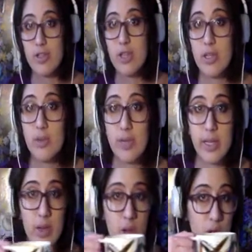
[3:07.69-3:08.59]
Let's try that one
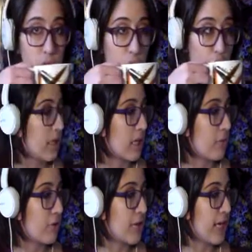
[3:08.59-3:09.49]
again.
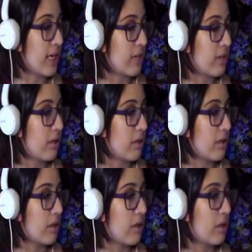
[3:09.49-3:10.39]
Kaboosh that.
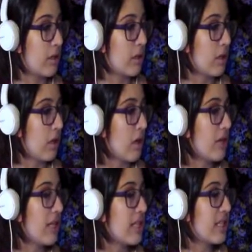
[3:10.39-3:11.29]

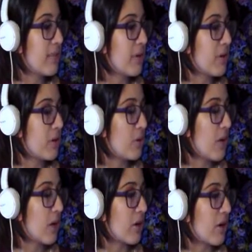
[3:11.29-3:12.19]
Oh, they disappeared into the
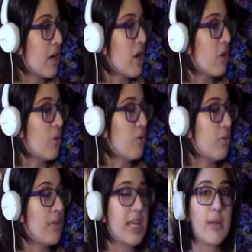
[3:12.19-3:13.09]
water. Ooh,
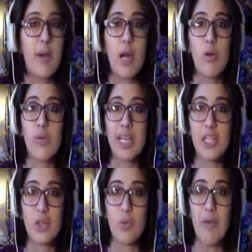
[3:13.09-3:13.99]
will we get a power we get
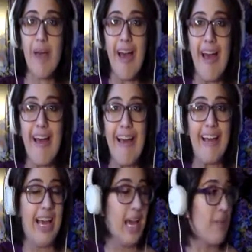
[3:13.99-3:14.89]
to swim?
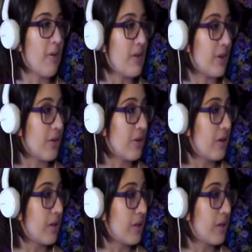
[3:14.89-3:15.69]
I bet we do.